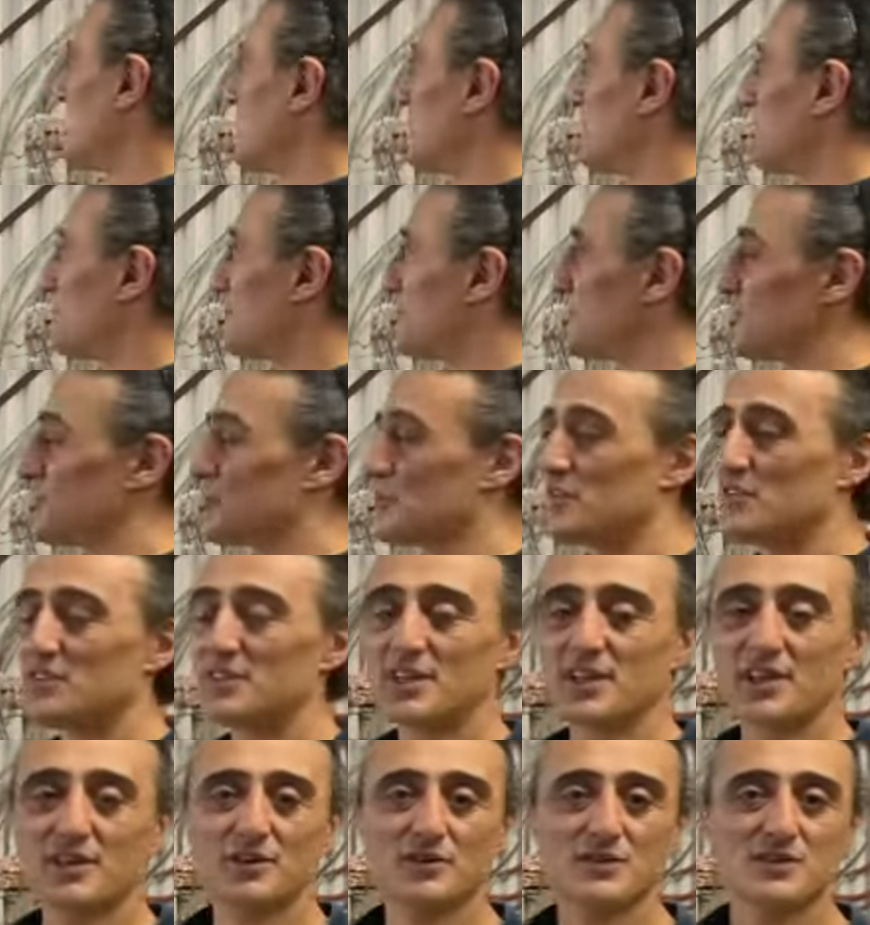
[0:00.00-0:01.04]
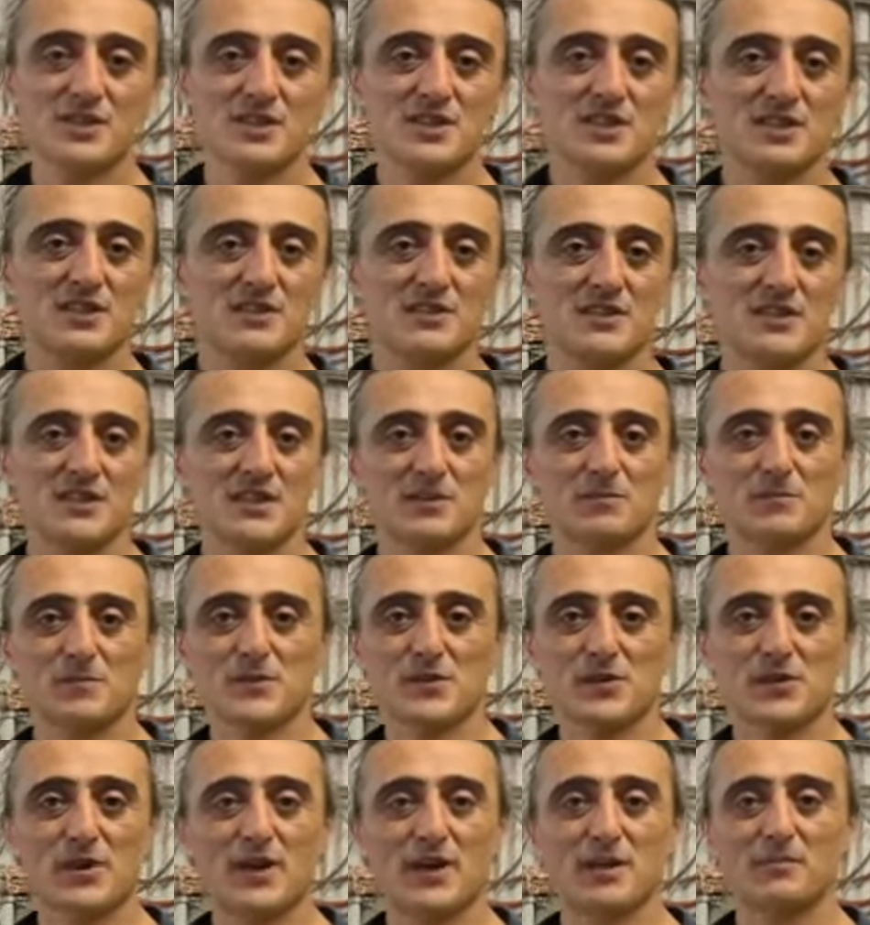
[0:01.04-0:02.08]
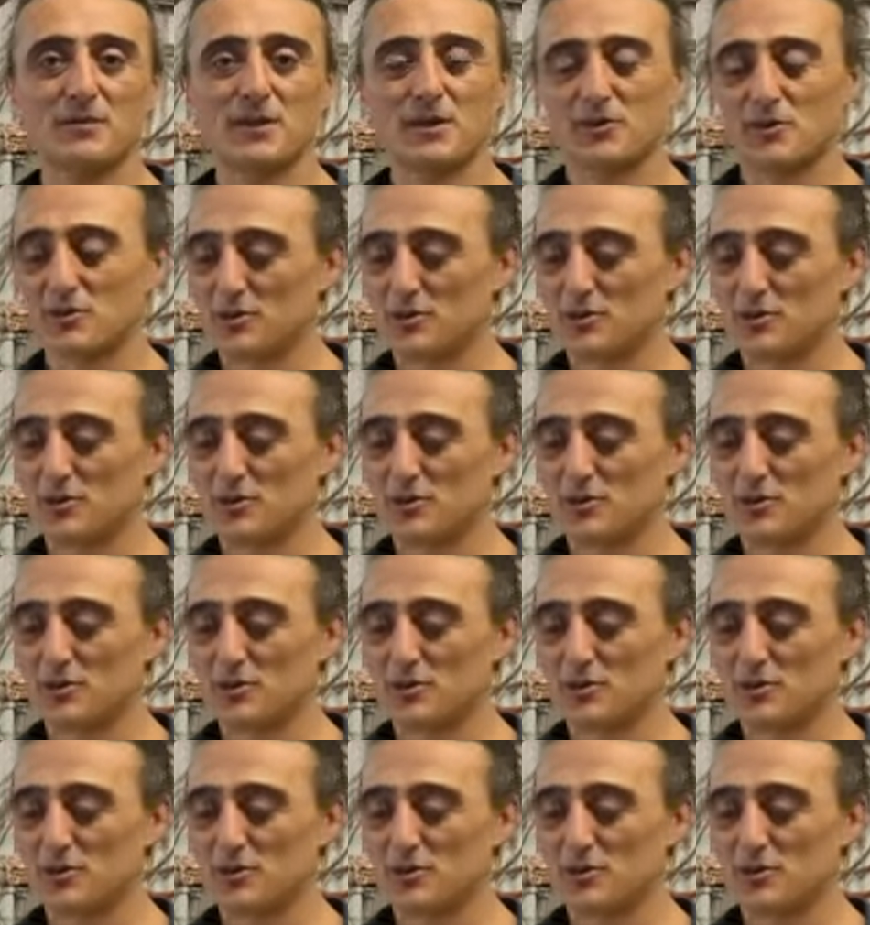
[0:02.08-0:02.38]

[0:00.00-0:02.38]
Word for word: If you didn't consider subscribing